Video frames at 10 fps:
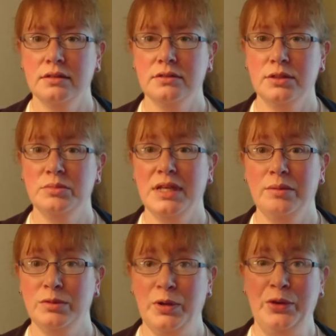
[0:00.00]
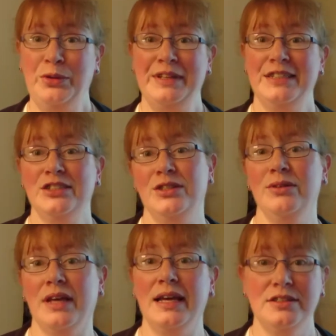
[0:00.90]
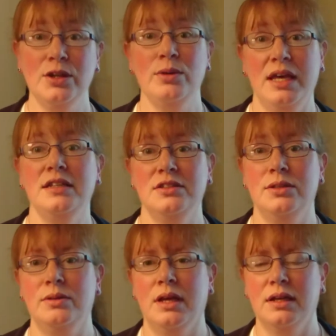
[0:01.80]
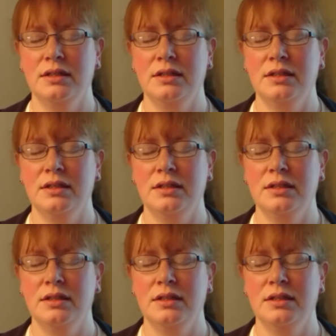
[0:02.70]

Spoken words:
Sometimes we all need to do that. It's okay to do that.